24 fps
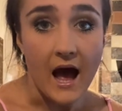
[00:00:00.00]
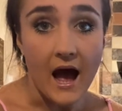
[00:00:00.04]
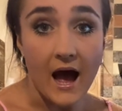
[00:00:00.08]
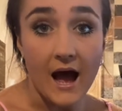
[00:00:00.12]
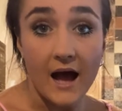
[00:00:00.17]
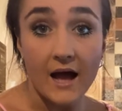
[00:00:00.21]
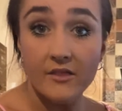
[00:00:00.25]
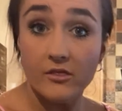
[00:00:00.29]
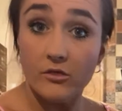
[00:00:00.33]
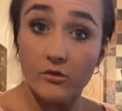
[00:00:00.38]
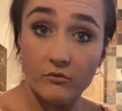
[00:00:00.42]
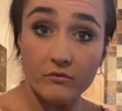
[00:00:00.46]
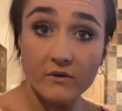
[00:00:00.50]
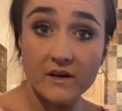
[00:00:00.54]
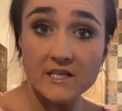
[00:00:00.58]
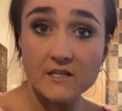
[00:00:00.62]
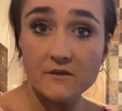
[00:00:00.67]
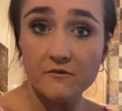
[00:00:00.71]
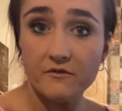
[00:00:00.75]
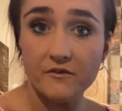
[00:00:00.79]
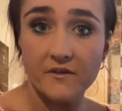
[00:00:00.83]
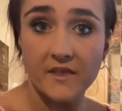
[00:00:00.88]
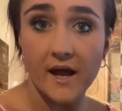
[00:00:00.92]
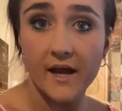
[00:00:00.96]
And the
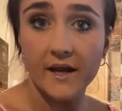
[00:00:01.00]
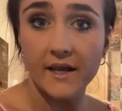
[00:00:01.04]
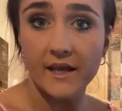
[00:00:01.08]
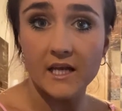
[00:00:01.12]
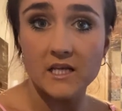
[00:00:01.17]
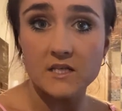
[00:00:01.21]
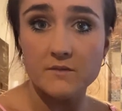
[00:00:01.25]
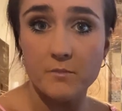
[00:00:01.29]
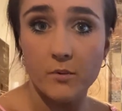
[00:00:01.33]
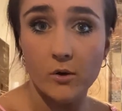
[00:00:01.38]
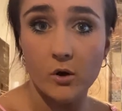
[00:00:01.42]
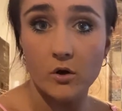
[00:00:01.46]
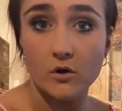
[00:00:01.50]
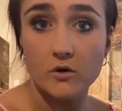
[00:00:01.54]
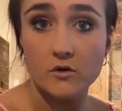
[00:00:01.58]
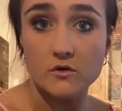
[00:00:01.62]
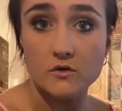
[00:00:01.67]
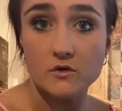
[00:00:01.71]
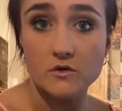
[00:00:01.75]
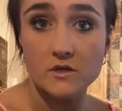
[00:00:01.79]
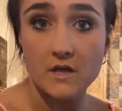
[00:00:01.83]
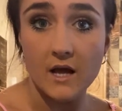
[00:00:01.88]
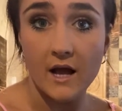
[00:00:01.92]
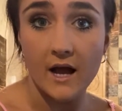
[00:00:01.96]
reason for that is
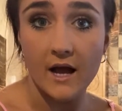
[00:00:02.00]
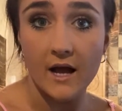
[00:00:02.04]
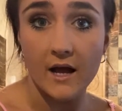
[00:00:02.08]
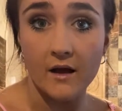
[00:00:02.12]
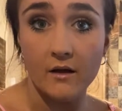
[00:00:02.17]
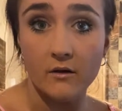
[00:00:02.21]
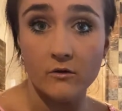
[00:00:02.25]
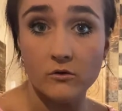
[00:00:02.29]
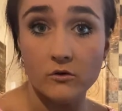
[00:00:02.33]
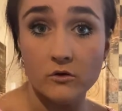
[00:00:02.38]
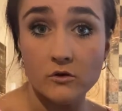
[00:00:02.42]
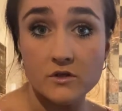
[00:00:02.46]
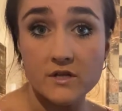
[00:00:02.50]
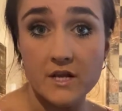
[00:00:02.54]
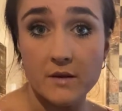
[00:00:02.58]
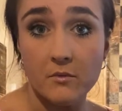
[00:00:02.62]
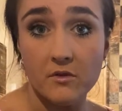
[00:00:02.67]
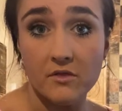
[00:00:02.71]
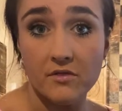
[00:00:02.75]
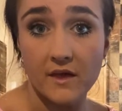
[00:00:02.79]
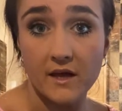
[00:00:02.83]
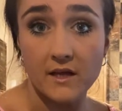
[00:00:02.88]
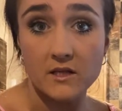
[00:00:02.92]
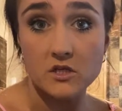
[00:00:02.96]
because usually
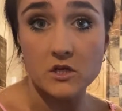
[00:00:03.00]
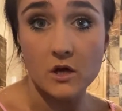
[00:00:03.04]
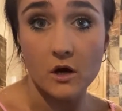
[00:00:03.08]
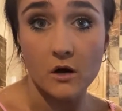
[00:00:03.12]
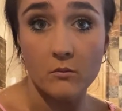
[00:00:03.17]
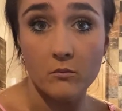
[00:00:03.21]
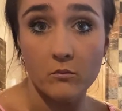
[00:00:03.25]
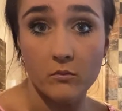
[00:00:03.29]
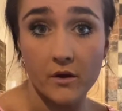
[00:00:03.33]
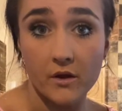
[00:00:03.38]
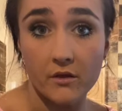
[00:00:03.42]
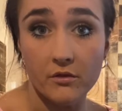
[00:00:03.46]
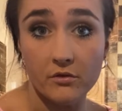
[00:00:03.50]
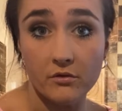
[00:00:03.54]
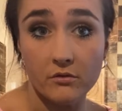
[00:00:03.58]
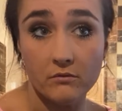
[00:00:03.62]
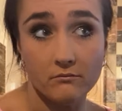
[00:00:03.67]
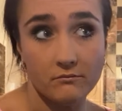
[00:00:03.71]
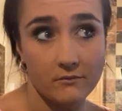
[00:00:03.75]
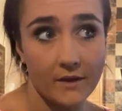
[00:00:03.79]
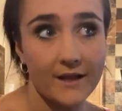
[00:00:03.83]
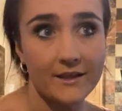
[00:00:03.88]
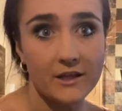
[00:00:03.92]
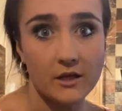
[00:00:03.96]
when things come
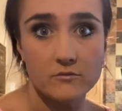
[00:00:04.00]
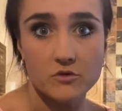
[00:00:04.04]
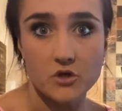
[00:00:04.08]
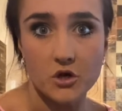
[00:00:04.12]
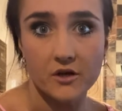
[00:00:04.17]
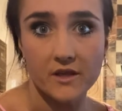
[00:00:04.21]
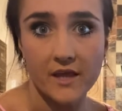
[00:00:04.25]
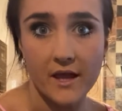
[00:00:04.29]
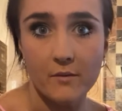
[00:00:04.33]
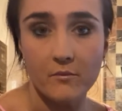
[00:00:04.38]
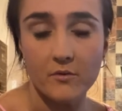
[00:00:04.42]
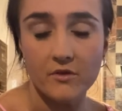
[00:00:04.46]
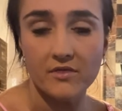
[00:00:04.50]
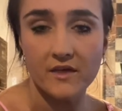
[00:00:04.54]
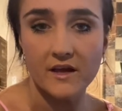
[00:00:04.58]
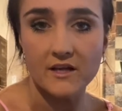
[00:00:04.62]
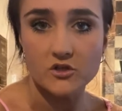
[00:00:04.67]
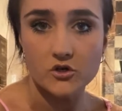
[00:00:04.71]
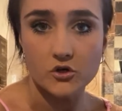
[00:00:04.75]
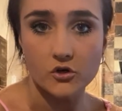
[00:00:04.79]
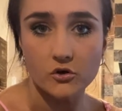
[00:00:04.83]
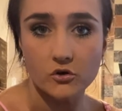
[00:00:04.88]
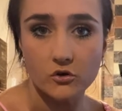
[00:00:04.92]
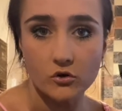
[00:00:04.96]
with, 9 times out of 10 when things
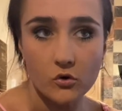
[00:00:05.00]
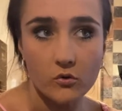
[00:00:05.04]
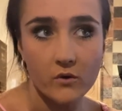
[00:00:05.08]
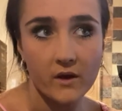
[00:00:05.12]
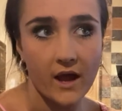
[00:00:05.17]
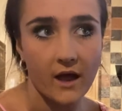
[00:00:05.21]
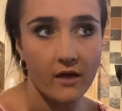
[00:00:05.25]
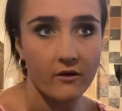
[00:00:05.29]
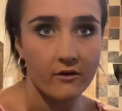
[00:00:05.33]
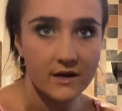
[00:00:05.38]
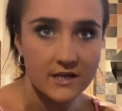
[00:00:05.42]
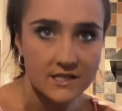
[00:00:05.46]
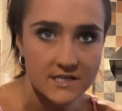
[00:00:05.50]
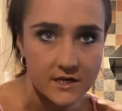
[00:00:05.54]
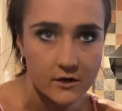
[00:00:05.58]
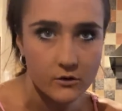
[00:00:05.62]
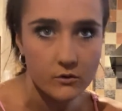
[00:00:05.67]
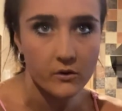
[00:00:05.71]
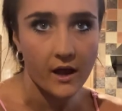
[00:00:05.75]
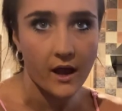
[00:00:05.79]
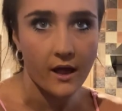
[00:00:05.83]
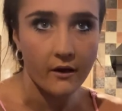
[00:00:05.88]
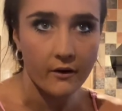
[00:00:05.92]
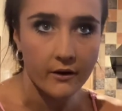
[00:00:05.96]
are low calorie,
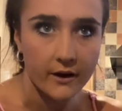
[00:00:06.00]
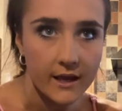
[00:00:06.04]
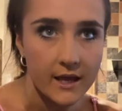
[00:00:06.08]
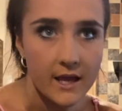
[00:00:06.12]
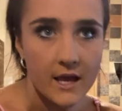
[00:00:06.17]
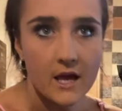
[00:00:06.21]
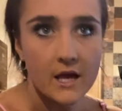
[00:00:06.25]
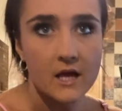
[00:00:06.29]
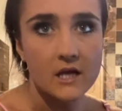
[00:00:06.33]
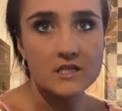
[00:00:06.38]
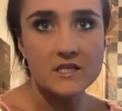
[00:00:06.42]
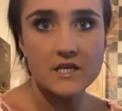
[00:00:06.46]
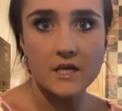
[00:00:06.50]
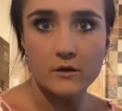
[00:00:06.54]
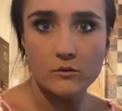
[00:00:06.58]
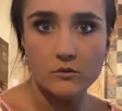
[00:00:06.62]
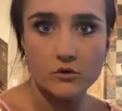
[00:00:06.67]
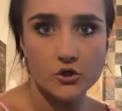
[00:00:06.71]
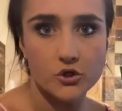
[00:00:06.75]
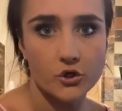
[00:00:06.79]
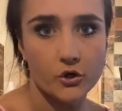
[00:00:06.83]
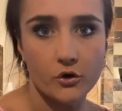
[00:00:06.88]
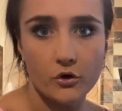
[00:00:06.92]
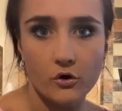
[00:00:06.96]
0
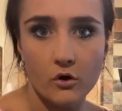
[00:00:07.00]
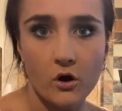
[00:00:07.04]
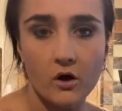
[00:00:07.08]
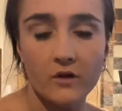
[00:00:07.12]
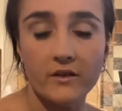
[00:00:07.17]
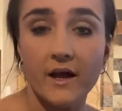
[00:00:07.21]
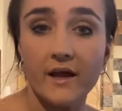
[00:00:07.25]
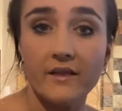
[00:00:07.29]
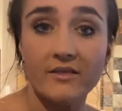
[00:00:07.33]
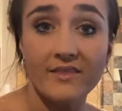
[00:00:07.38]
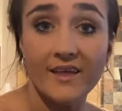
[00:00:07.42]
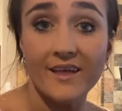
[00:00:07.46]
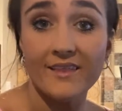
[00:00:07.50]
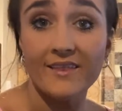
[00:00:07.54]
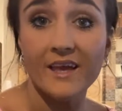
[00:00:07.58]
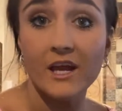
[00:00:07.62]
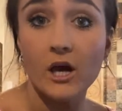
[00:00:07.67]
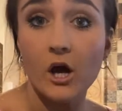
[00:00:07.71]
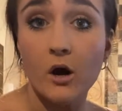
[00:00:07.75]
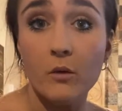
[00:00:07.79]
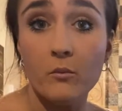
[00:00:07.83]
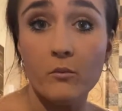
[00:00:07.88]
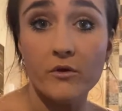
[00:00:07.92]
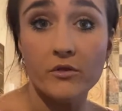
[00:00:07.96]
sugar, all that, then they
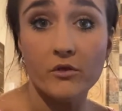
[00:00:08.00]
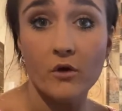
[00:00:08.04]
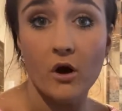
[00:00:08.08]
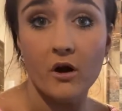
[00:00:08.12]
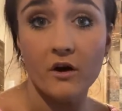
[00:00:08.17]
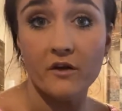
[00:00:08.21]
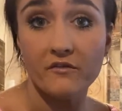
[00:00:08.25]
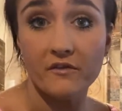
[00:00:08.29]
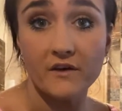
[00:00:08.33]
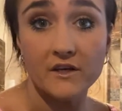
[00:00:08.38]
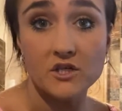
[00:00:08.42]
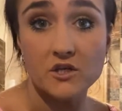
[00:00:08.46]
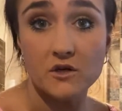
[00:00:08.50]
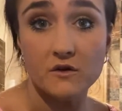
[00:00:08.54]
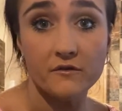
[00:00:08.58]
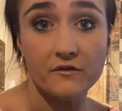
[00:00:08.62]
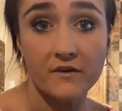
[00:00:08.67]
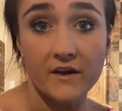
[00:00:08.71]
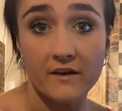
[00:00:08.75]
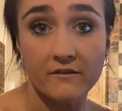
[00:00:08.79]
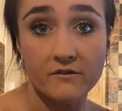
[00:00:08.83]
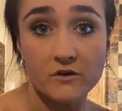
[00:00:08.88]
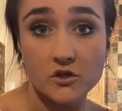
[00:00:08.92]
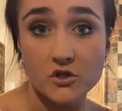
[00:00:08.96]
come with artificial
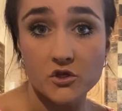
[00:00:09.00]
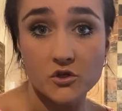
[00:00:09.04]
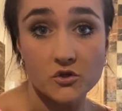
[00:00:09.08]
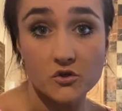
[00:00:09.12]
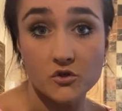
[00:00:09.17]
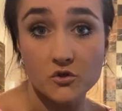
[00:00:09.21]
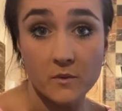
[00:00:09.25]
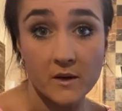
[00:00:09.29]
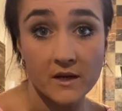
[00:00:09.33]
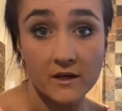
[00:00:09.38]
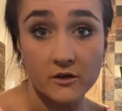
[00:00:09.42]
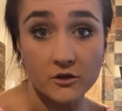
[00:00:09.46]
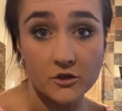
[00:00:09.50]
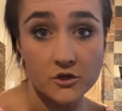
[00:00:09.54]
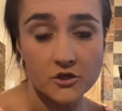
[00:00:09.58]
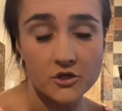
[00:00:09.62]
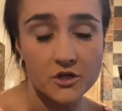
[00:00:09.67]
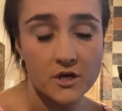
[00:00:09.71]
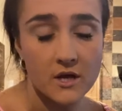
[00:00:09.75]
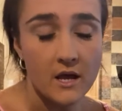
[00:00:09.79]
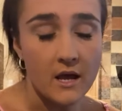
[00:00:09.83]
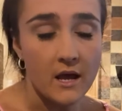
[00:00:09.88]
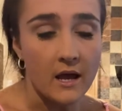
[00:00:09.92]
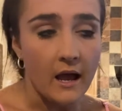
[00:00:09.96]
flavors and
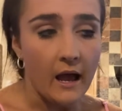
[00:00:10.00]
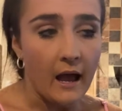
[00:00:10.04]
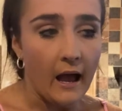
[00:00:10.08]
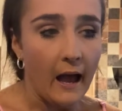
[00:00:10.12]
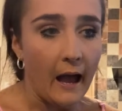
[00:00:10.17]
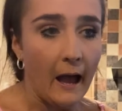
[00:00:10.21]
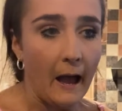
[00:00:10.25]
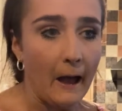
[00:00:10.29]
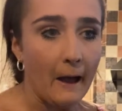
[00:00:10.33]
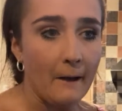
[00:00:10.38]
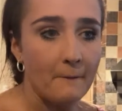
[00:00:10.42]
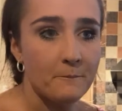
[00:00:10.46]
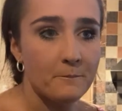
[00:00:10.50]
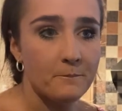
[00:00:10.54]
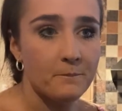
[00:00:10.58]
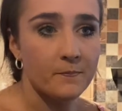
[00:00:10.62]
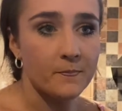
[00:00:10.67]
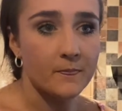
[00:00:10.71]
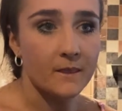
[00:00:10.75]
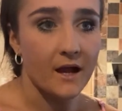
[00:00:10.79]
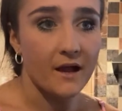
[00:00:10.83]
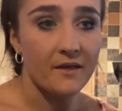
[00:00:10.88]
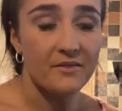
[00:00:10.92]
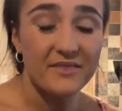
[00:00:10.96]
sweeteners.
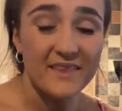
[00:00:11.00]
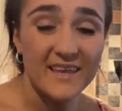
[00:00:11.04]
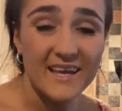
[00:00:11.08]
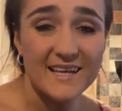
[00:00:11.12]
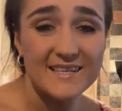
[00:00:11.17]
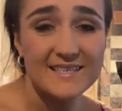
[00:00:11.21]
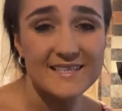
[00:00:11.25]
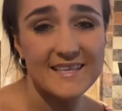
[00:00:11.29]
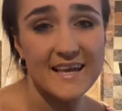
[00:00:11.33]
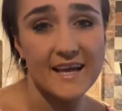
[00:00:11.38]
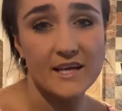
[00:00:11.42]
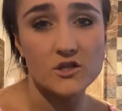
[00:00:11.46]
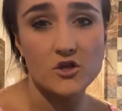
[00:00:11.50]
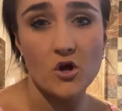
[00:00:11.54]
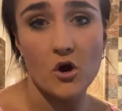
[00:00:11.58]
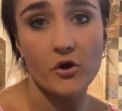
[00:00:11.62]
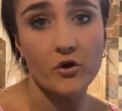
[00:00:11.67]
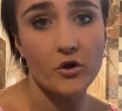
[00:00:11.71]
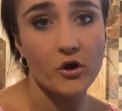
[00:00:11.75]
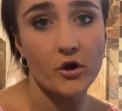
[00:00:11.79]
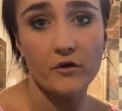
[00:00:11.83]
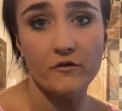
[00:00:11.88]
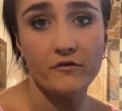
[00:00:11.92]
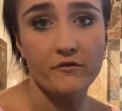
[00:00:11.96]
And these things
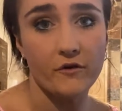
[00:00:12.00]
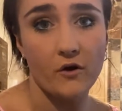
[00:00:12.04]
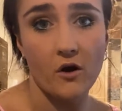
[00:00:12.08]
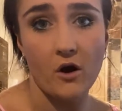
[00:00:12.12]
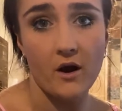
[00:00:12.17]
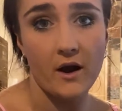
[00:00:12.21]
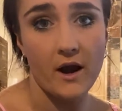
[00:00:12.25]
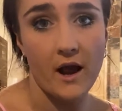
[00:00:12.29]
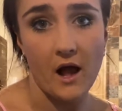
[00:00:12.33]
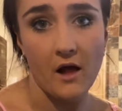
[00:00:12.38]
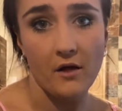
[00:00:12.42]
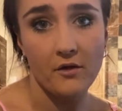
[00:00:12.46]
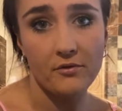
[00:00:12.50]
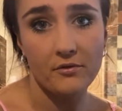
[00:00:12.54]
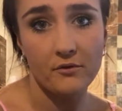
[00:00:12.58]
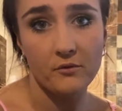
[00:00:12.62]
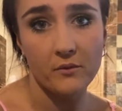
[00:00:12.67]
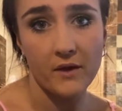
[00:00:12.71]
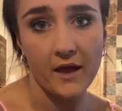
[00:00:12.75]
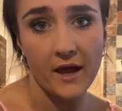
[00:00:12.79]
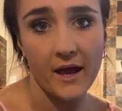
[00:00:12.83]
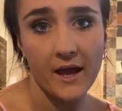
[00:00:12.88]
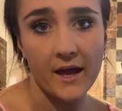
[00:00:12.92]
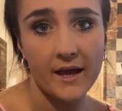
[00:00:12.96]
aren't good for our health,
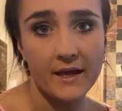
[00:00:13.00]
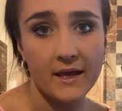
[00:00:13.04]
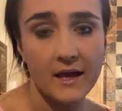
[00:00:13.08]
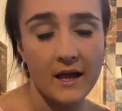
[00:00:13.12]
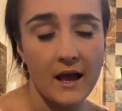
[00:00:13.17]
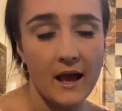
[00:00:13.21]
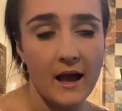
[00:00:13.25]
okay?